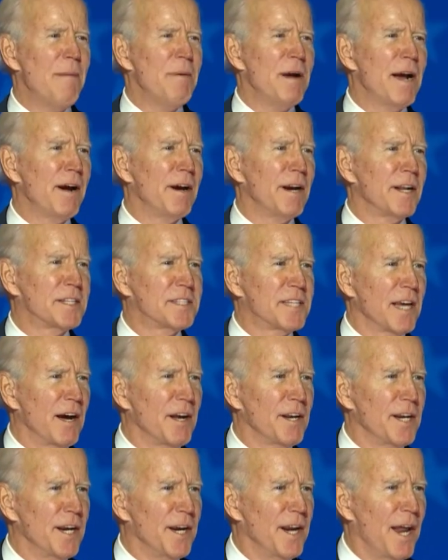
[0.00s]
I'm looking
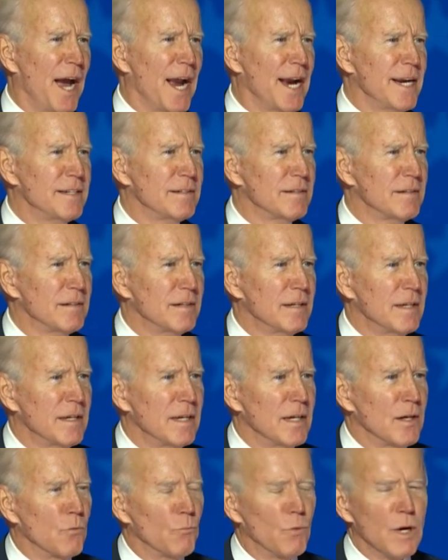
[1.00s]
forward to some
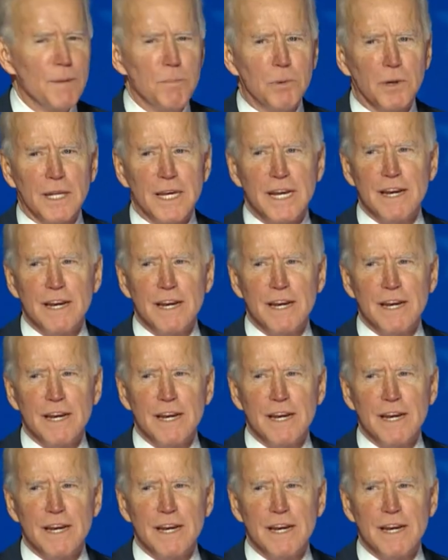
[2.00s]
bowls of lentil